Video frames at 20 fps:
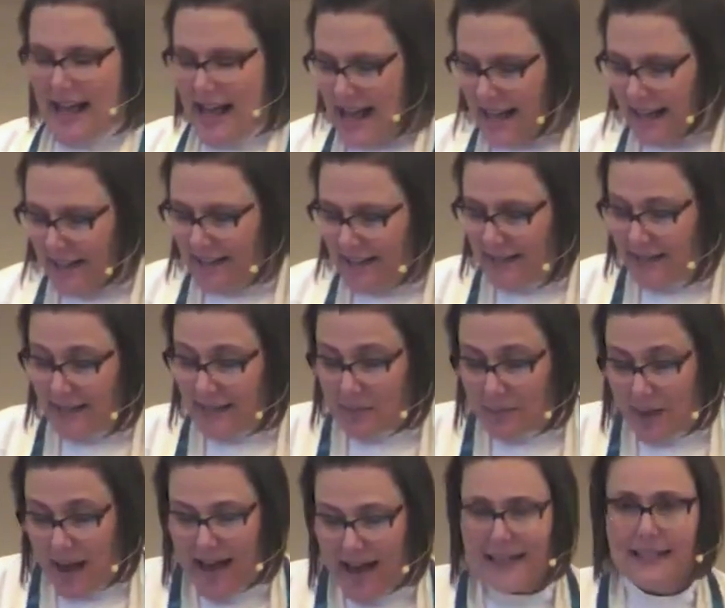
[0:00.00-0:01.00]
And
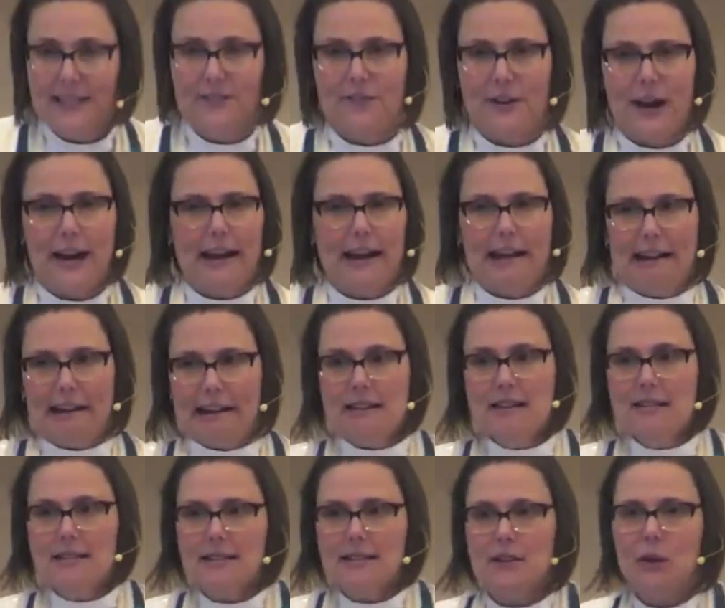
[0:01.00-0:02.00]
this past Friday
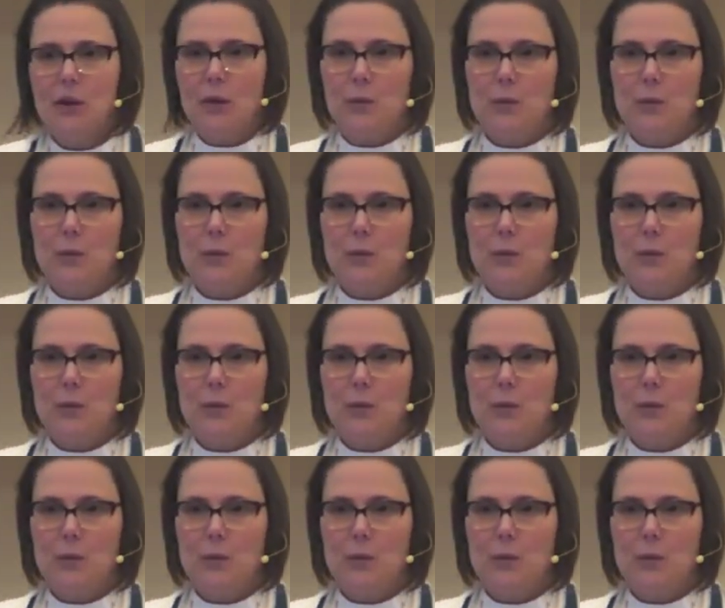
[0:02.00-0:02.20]
night,